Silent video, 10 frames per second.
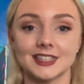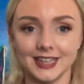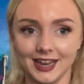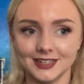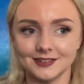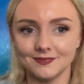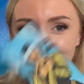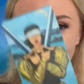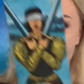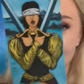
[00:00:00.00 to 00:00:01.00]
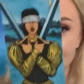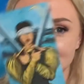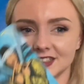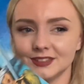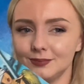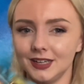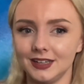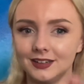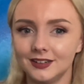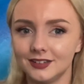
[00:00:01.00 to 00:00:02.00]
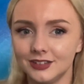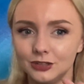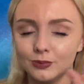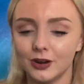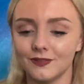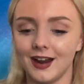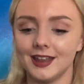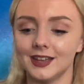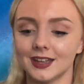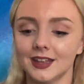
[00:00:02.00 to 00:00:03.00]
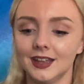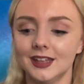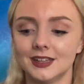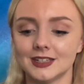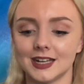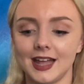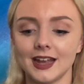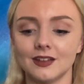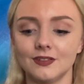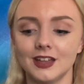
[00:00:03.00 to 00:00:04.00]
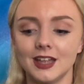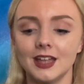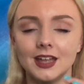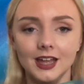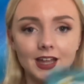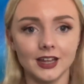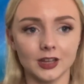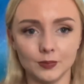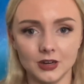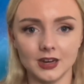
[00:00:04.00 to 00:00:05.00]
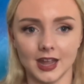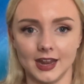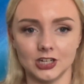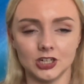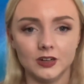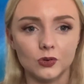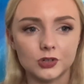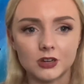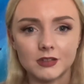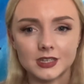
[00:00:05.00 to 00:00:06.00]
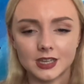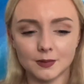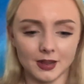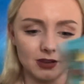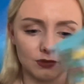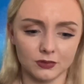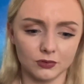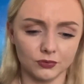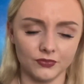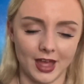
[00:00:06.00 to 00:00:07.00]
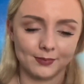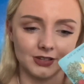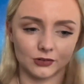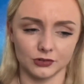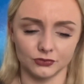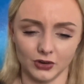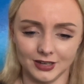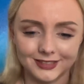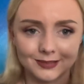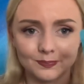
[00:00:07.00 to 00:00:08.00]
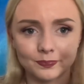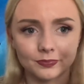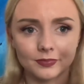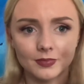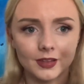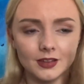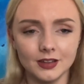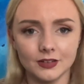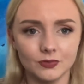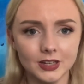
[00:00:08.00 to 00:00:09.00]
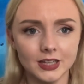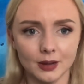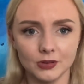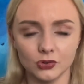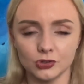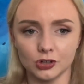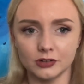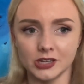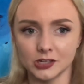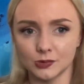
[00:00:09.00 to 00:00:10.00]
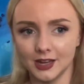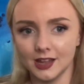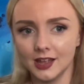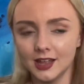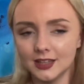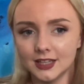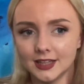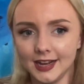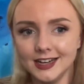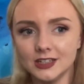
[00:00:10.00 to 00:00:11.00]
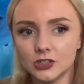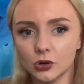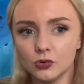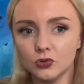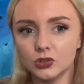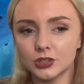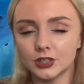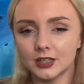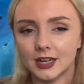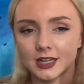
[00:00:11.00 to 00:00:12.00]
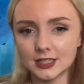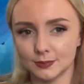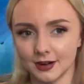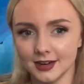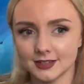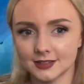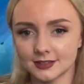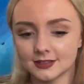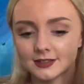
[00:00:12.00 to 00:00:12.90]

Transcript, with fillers: said. Doesn't mean you weren't right. Like, there's a lack of communication. Also, there's something about like, your family or your friends really coming through strongly this week that they don't express